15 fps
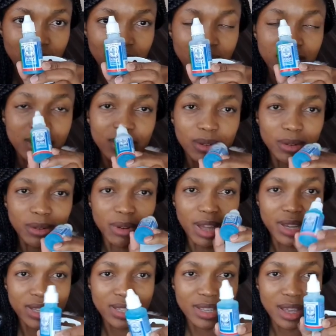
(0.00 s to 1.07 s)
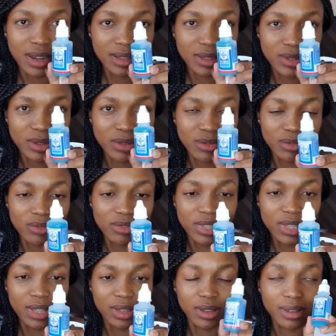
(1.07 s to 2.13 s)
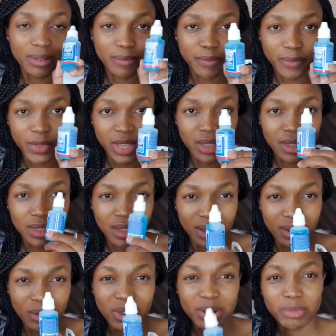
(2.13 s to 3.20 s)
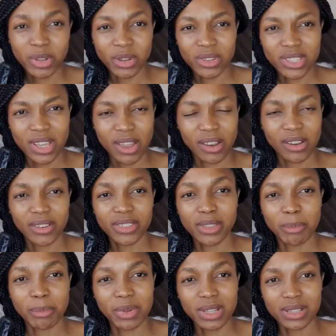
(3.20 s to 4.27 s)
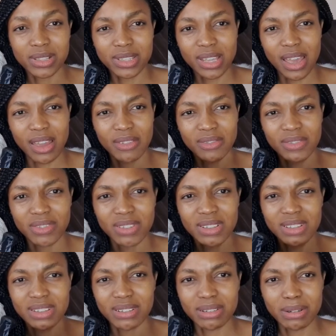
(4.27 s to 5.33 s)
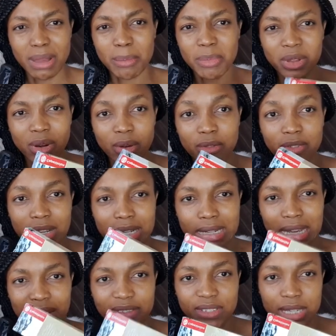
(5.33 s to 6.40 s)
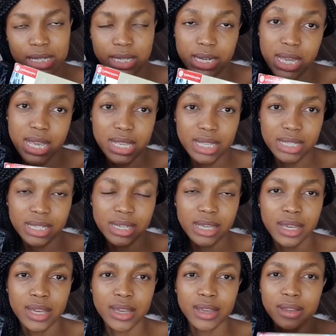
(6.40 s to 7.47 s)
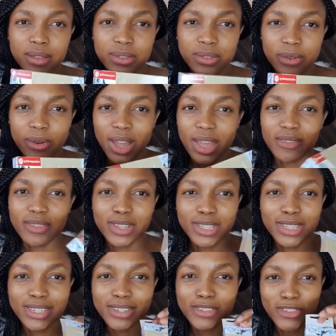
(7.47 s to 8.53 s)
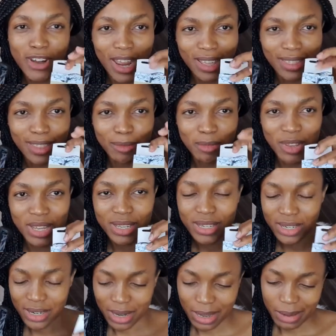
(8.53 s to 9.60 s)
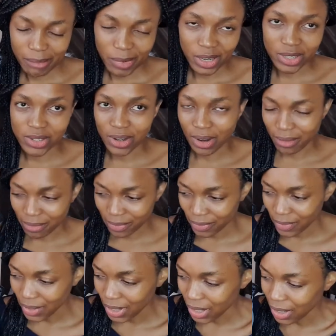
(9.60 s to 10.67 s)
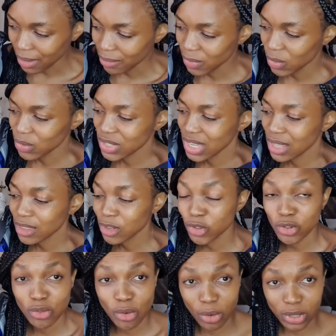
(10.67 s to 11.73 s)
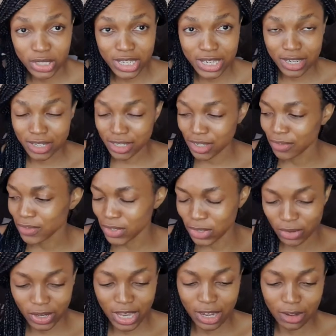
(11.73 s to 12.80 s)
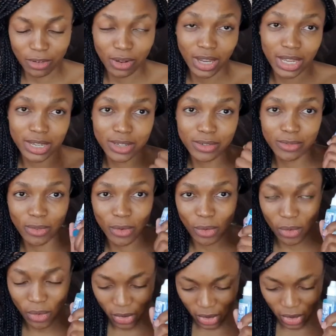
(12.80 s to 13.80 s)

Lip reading: So I decided to use the liquid because I heard the pills have a bit of an aftertaste. So I haven't tried them yet, but yeah, those are the two alternatives you can look at for